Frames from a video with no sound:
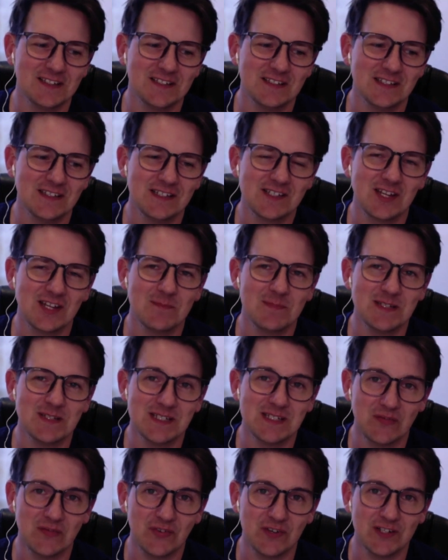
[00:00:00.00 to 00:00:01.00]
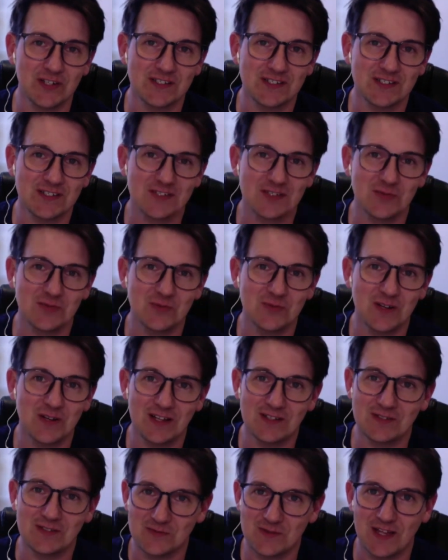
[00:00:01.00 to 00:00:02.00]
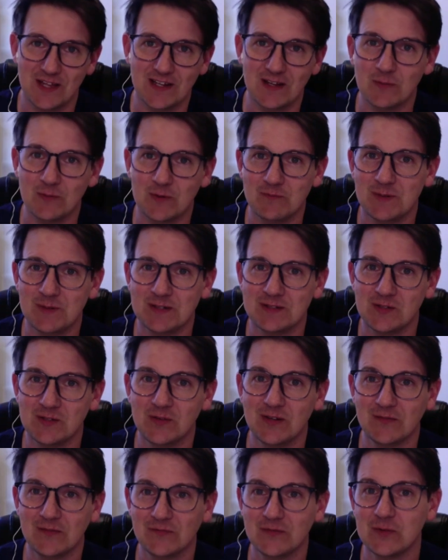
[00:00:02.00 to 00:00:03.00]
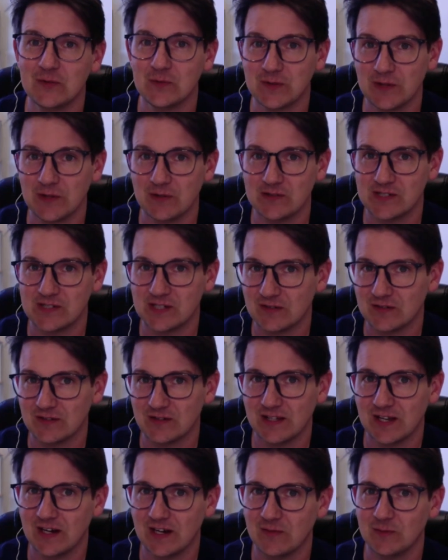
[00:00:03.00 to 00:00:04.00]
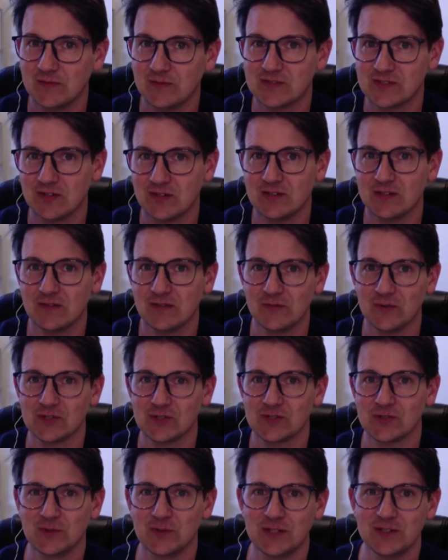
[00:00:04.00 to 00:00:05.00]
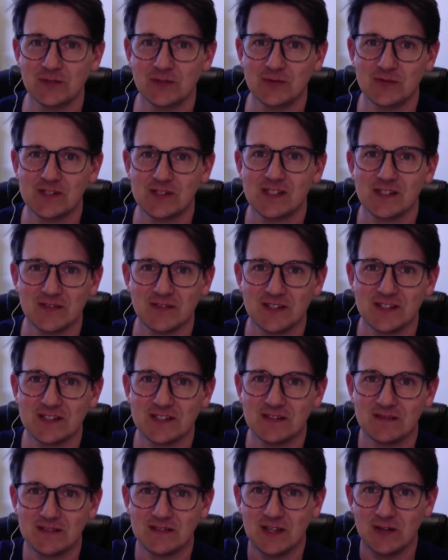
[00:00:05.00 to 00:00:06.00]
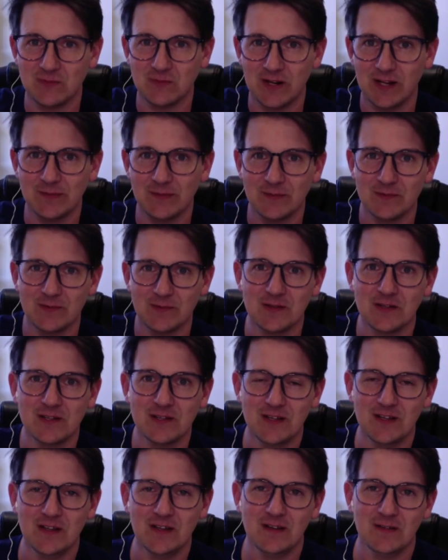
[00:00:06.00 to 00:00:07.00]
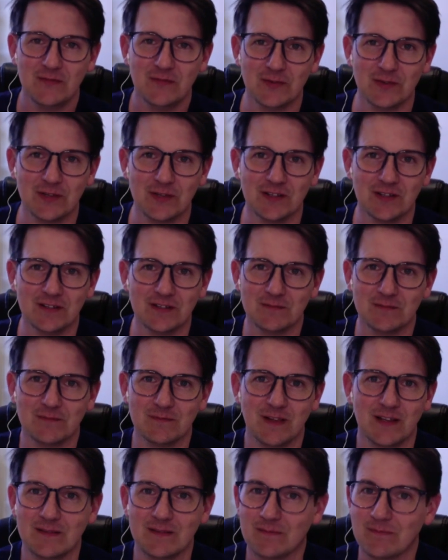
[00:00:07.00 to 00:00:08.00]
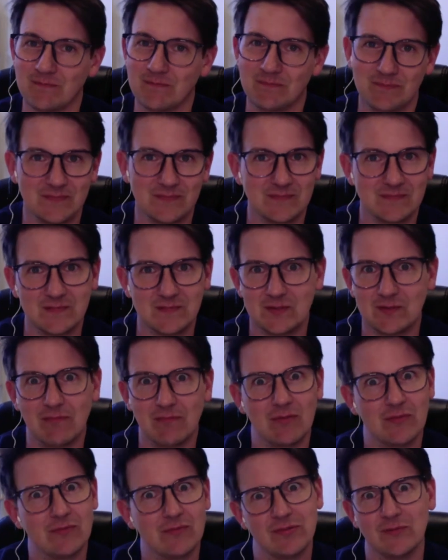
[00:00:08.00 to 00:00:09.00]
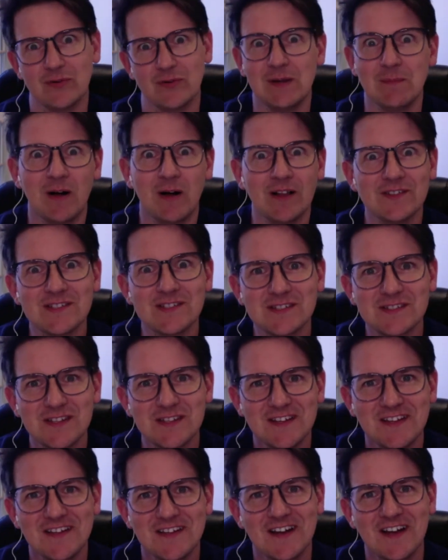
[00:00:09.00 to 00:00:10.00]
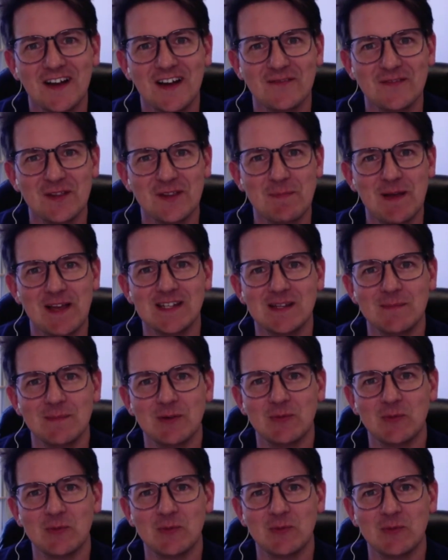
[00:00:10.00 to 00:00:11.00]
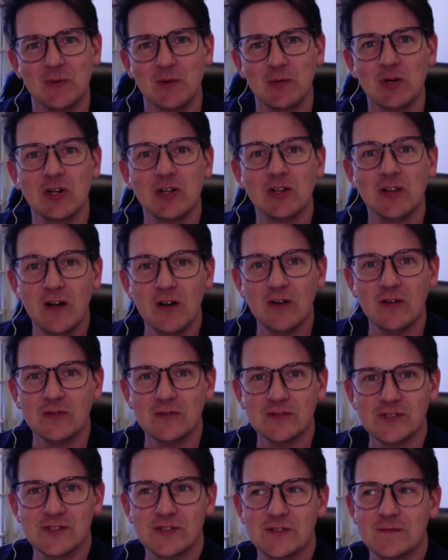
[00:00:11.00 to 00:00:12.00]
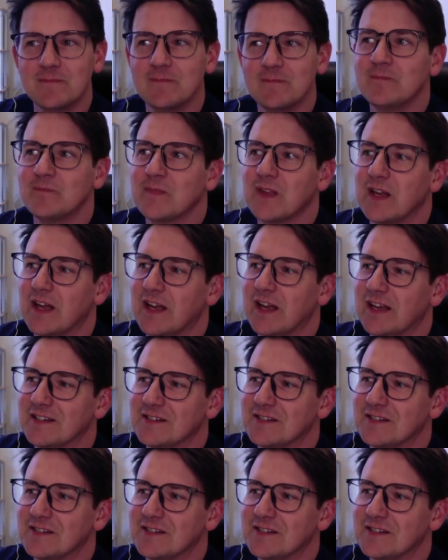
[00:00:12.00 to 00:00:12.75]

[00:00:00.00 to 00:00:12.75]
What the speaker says: it's going to be different to not do that. Now, we've been doing a few of those here and there. We've started a Virtual at Noon series that ran for the 3 months of the pandemic when we were closed, and we're